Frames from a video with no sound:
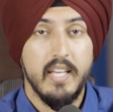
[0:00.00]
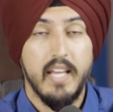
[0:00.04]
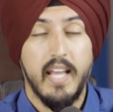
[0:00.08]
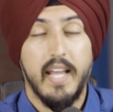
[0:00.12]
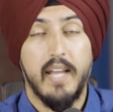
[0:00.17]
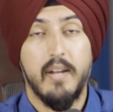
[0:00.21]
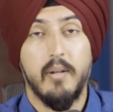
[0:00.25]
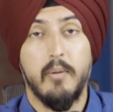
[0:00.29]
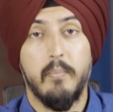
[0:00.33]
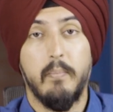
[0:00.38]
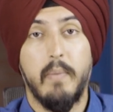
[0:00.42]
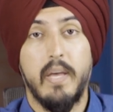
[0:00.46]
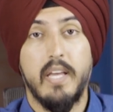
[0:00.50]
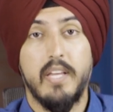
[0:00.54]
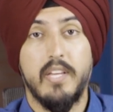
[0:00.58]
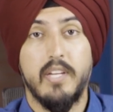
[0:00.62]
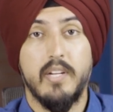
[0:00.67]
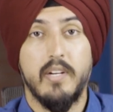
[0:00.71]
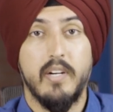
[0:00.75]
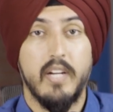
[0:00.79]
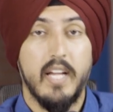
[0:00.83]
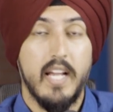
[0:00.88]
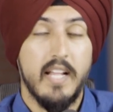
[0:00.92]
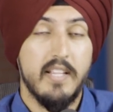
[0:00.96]
It'll make
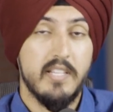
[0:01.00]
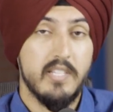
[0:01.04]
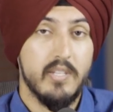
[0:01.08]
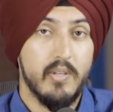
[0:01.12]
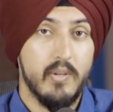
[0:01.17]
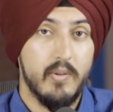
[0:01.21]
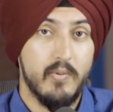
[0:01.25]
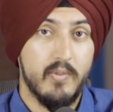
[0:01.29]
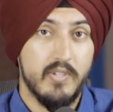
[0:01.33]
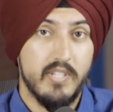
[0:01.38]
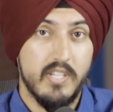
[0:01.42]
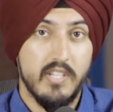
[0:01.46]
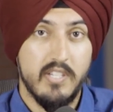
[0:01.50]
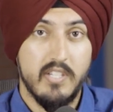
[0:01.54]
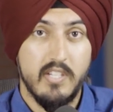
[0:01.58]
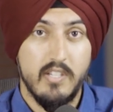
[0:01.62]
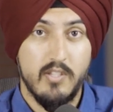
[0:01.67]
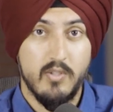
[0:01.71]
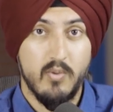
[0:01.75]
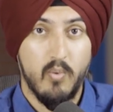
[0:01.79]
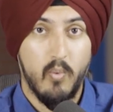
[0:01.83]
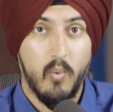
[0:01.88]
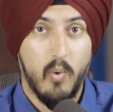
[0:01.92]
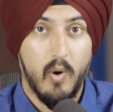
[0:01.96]
your insulin
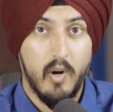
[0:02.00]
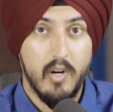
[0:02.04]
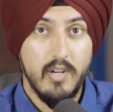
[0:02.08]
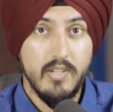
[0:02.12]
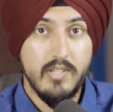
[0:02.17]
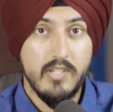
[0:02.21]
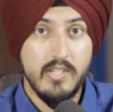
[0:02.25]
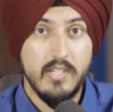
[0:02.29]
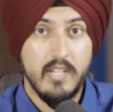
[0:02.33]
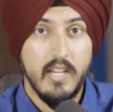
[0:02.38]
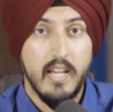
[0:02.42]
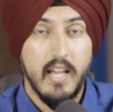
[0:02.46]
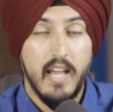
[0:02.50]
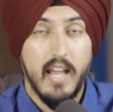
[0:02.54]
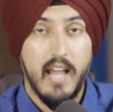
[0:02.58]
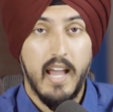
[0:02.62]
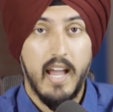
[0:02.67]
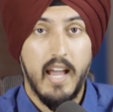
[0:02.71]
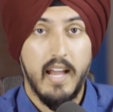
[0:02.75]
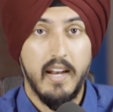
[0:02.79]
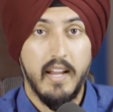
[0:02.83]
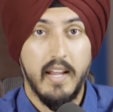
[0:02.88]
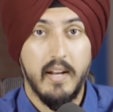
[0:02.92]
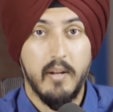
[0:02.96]
resistance worse,
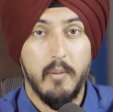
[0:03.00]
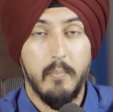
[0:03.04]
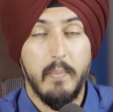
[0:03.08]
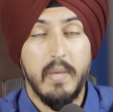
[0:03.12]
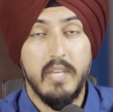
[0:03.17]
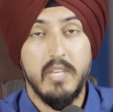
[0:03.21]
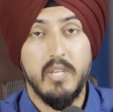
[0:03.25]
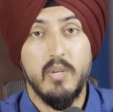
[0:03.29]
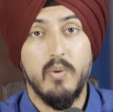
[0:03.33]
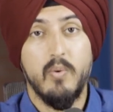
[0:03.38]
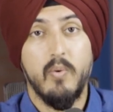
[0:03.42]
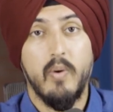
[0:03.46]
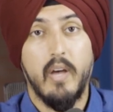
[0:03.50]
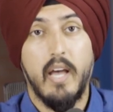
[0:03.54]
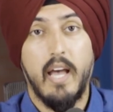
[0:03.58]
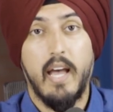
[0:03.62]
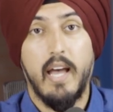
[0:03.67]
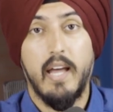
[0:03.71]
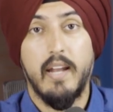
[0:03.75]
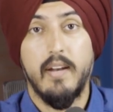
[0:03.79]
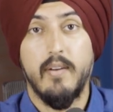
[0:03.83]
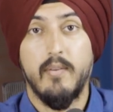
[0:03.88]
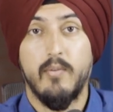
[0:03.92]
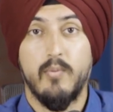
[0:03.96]
and it'll make you
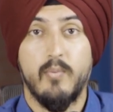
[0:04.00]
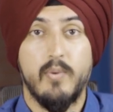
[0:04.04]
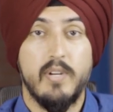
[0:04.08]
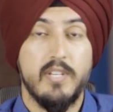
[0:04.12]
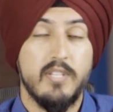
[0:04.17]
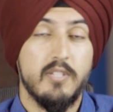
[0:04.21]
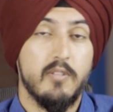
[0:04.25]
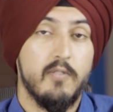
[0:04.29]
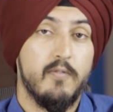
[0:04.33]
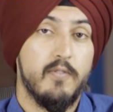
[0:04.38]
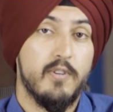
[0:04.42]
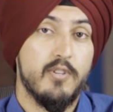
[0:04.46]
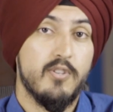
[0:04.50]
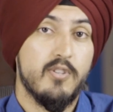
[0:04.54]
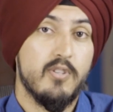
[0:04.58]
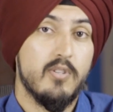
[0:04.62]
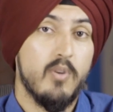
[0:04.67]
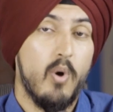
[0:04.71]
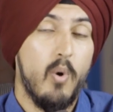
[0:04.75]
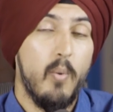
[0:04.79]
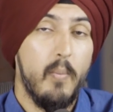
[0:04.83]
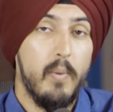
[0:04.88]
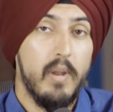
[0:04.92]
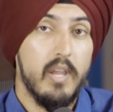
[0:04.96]
at risk for
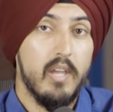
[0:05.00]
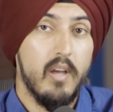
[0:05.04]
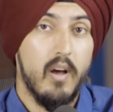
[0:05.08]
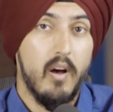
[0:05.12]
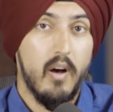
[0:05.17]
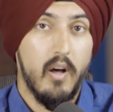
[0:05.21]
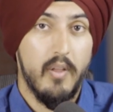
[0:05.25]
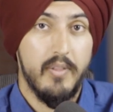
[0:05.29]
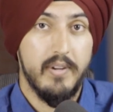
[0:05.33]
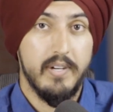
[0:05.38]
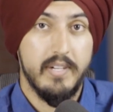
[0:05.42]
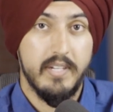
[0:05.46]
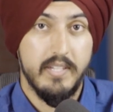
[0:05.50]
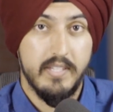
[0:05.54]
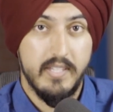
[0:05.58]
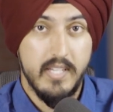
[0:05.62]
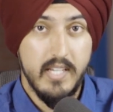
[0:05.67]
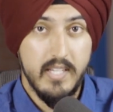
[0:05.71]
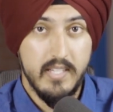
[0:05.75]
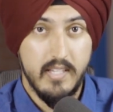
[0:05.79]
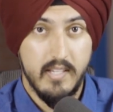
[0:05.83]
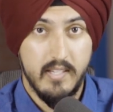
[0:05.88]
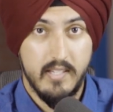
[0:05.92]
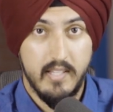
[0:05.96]
so many other
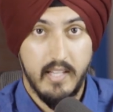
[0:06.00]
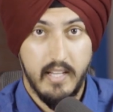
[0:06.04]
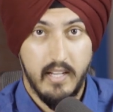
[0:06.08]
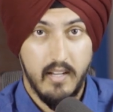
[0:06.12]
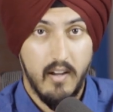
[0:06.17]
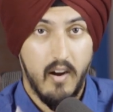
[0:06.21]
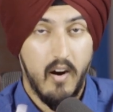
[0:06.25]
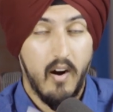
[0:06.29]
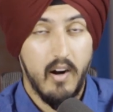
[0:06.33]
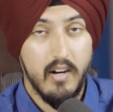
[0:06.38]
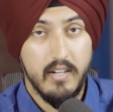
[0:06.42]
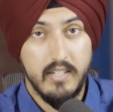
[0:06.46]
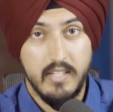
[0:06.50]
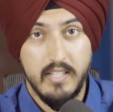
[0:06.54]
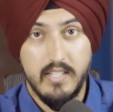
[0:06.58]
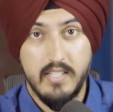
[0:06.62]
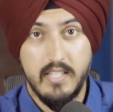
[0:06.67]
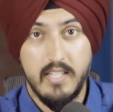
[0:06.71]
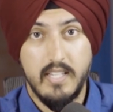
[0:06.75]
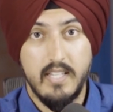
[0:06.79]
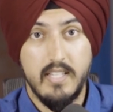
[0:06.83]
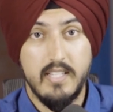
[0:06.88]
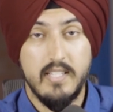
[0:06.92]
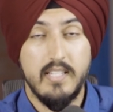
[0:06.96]
diseases like heart
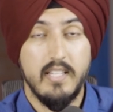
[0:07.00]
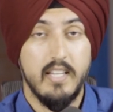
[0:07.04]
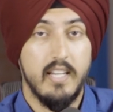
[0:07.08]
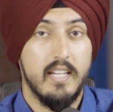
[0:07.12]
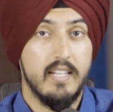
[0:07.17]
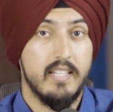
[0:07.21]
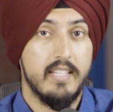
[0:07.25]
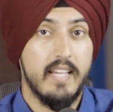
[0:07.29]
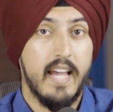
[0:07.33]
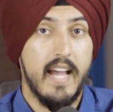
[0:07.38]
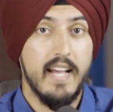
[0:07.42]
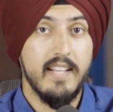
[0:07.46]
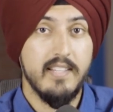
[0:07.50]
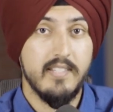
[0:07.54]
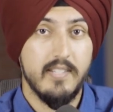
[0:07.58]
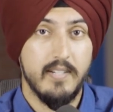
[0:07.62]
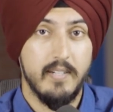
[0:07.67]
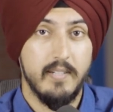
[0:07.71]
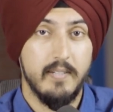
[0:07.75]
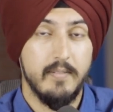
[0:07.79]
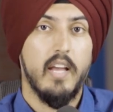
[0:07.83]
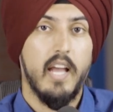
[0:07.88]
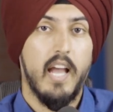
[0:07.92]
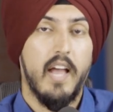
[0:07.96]
disease and
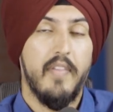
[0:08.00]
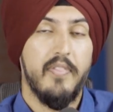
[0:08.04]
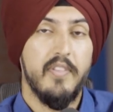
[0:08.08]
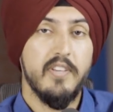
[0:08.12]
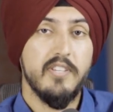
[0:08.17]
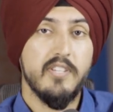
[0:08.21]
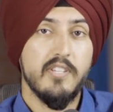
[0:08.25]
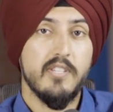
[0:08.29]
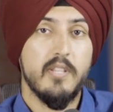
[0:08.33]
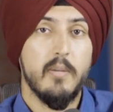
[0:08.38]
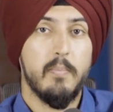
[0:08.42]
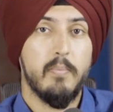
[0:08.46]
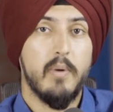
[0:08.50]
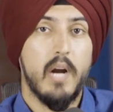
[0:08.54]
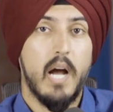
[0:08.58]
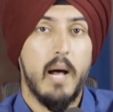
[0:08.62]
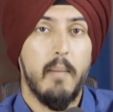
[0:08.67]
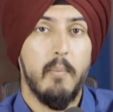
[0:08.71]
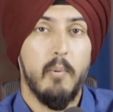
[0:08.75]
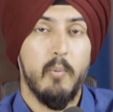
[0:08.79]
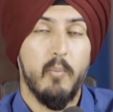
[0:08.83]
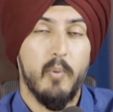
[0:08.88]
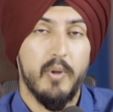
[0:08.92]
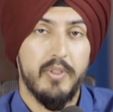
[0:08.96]
cancer. And this is the
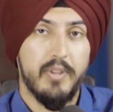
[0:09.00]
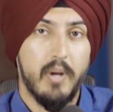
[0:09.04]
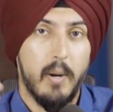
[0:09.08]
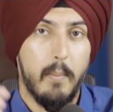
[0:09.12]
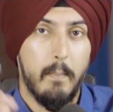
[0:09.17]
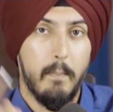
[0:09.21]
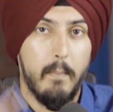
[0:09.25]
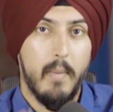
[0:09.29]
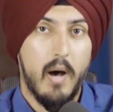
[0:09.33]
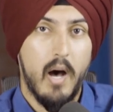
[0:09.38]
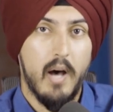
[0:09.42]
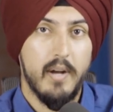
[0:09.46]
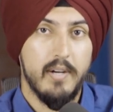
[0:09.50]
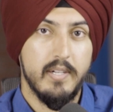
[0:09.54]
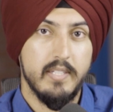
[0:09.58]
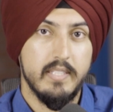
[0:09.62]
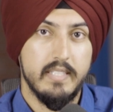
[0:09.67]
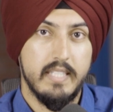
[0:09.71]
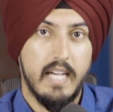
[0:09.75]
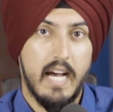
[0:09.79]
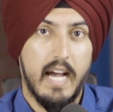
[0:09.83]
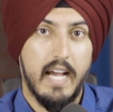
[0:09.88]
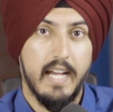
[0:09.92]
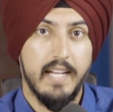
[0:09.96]
problem with our
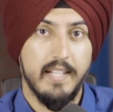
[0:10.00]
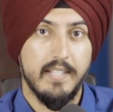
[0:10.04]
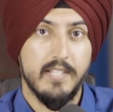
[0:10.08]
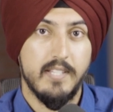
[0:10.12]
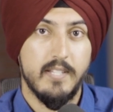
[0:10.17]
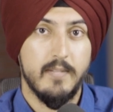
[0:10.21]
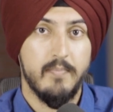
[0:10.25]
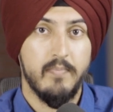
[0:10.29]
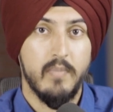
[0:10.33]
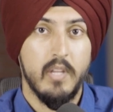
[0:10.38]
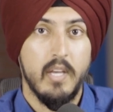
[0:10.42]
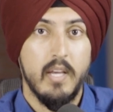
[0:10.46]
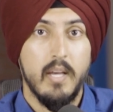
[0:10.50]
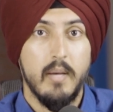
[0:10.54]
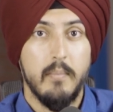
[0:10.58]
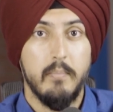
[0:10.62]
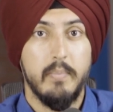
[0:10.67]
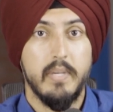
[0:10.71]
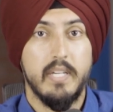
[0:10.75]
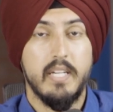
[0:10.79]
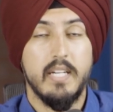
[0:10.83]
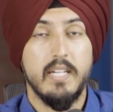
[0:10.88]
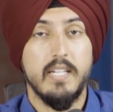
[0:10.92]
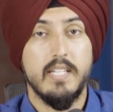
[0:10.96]
modern diets,
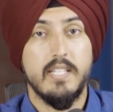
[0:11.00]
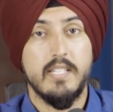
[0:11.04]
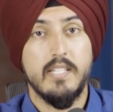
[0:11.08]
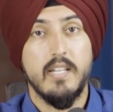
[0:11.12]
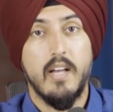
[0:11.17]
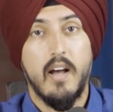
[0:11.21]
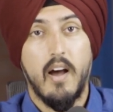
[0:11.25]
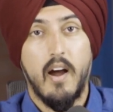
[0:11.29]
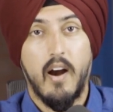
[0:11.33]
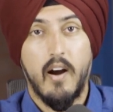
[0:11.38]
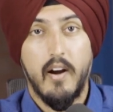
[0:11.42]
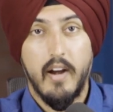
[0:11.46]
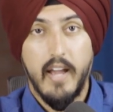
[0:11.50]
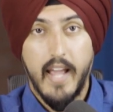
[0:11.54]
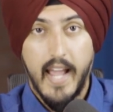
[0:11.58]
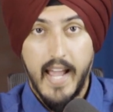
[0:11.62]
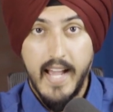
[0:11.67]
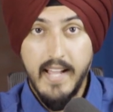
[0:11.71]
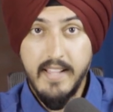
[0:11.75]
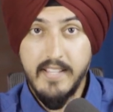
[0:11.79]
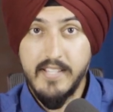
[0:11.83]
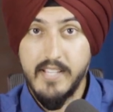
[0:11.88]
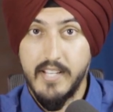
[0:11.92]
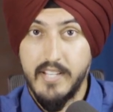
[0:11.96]
because our
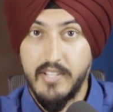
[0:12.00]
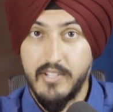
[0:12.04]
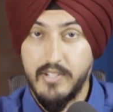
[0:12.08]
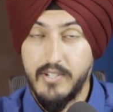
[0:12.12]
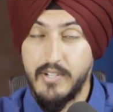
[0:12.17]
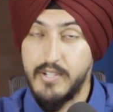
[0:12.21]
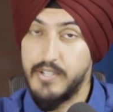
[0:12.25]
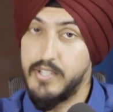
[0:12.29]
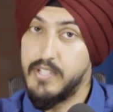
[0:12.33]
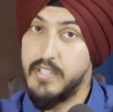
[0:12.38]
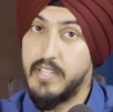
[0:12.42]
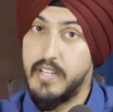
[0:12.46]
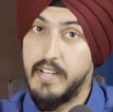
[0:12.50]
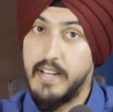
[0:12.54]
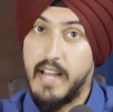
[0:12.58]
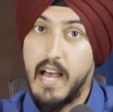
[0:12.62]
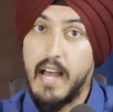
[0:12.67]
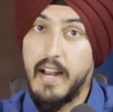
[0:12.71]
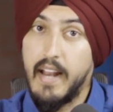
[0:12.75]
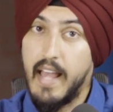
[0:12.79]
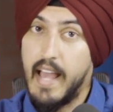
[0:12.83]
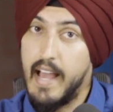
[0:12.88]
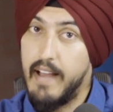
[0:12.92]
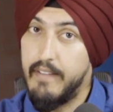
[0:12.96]
ancestors did
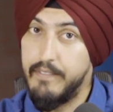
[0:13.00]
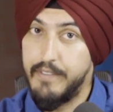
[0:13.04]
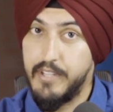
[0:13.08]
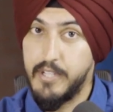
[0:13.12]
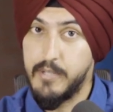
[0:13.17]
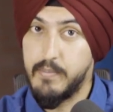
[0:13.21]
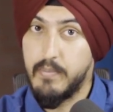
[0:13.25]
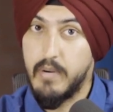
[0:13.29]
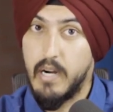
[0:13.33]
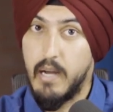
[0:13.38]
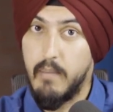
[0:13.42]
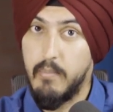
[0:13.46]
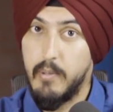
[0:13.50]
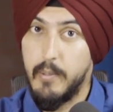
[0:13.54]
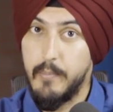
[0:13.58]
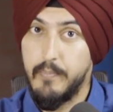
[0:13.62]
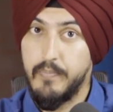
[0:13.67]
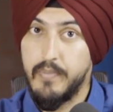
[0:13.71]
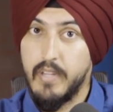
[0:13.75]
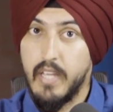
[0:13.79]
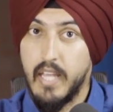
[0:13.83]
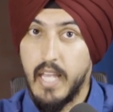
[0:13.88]
not have this problem.